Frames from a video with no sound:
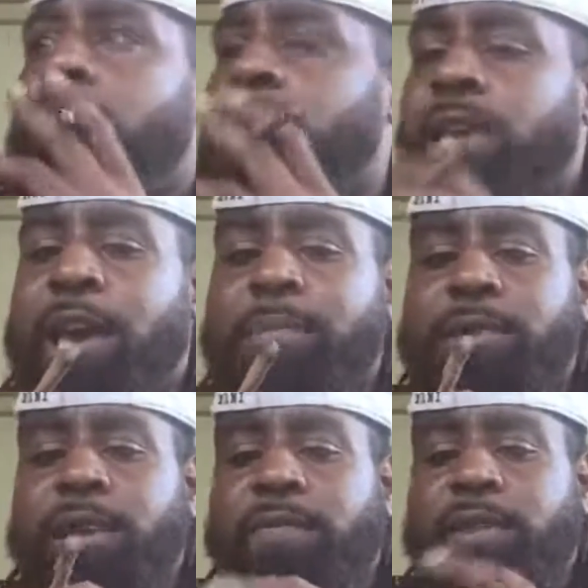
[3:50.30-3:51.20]
This game
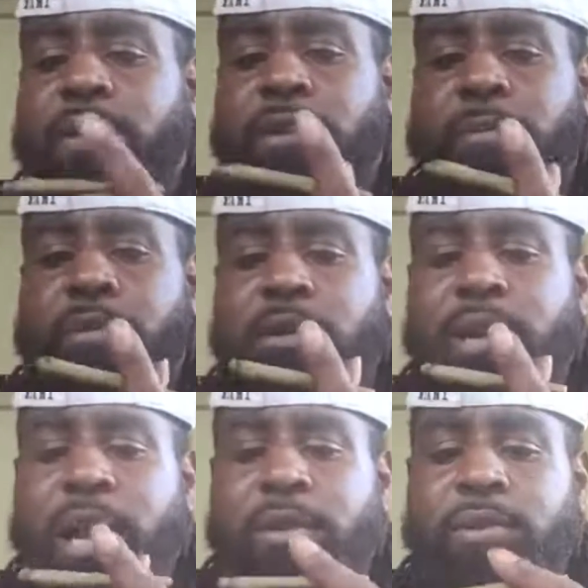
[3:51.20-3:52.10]
is definitely going to
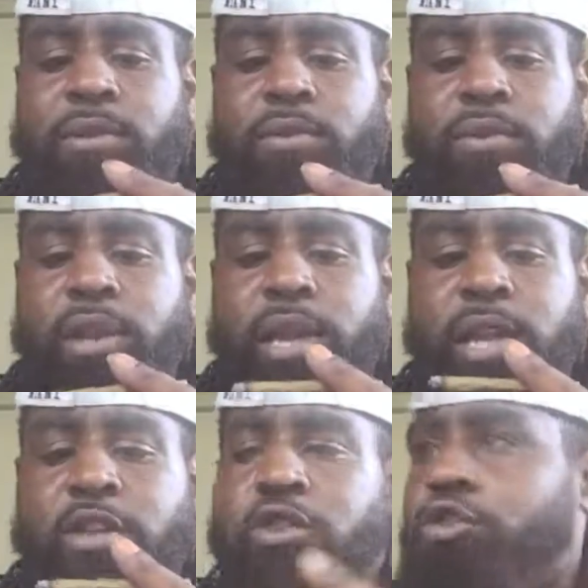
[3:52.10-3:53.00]
boil down to
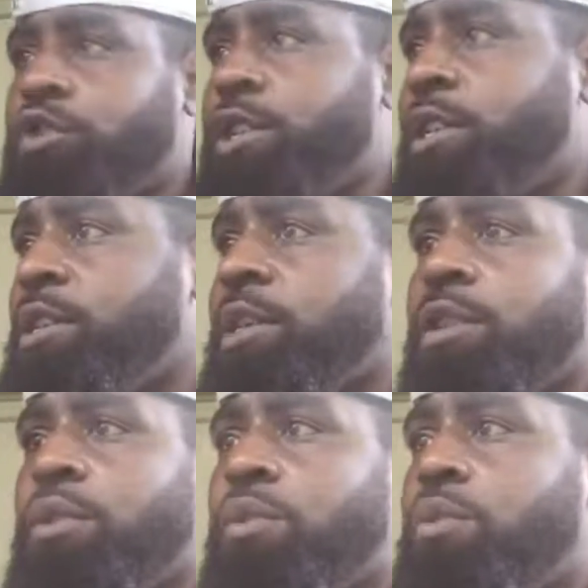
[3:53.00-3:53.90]
injuries
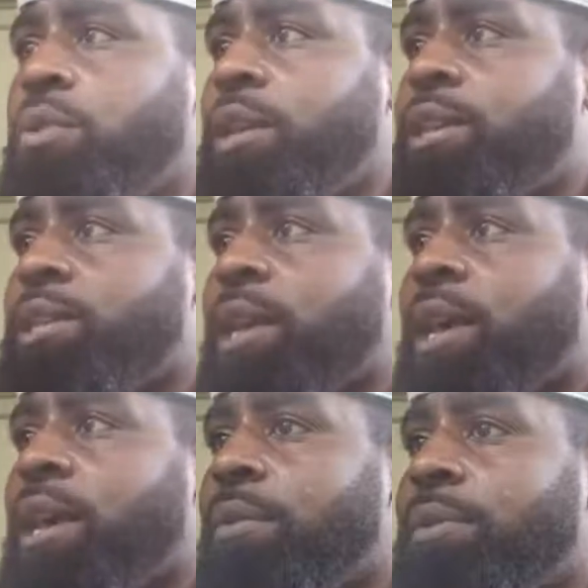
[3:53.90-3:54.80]
and who is
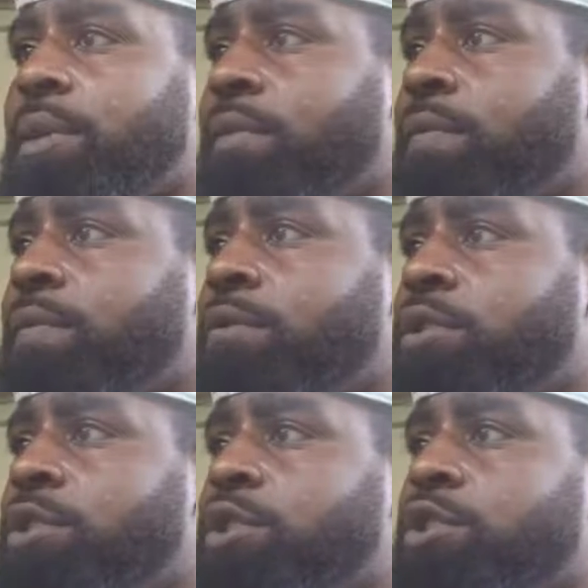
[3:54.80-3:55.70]
healthy
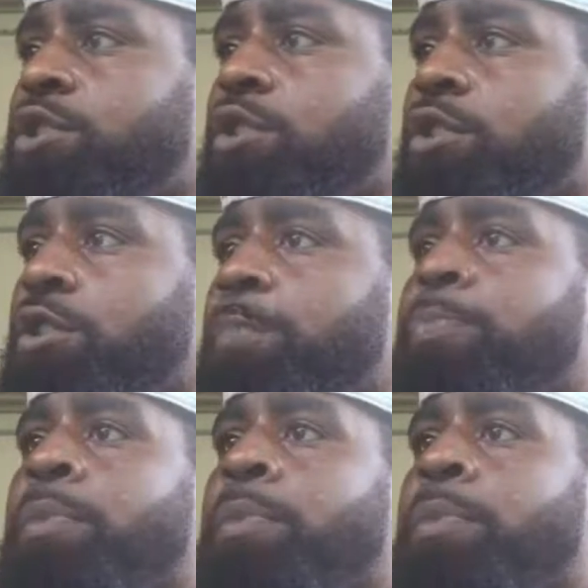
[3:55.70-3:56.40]
for sure.